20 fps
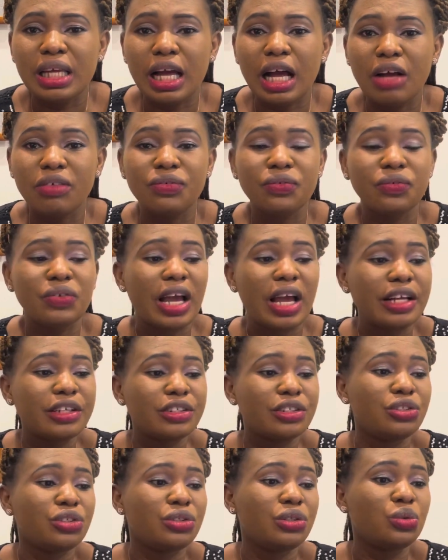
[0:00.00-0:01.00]
I've heard
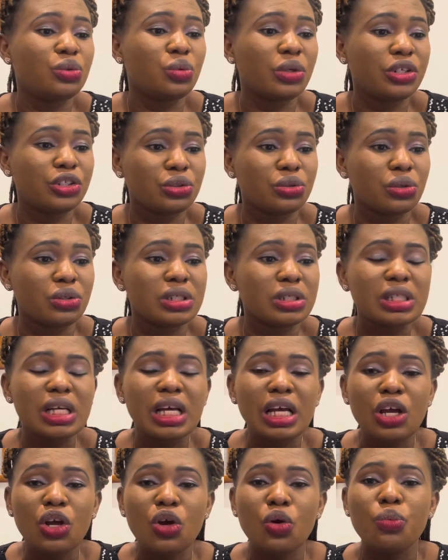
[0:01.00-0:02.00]
situations
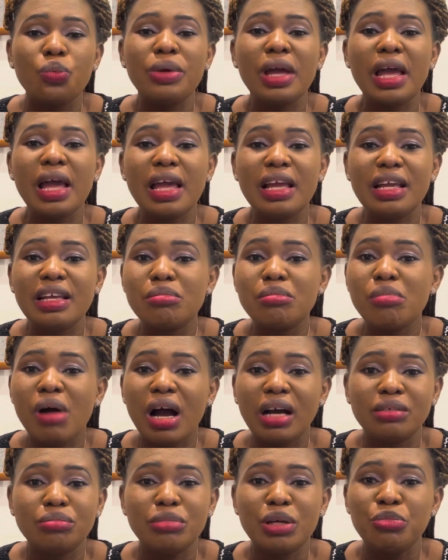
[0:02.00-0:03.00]
where a
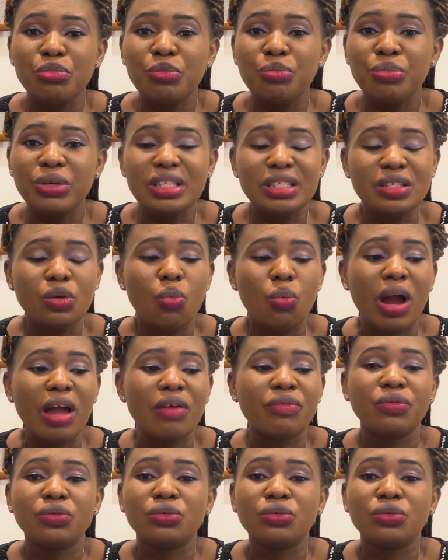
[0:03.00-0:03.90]
man maybe beats the wife,